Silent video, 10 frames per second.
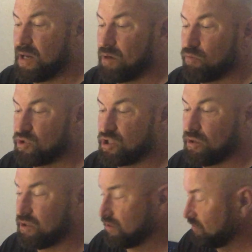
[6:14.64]
it will
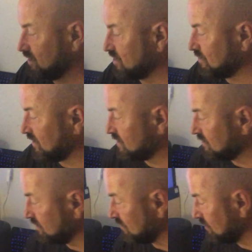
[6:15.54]
show you that you need
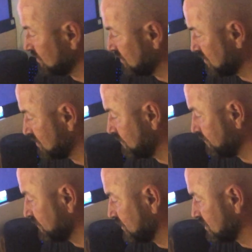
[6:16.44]
to
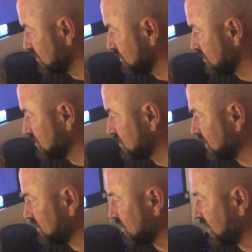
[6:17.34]

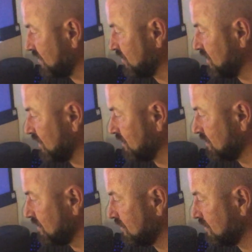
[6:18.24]
set the camera down,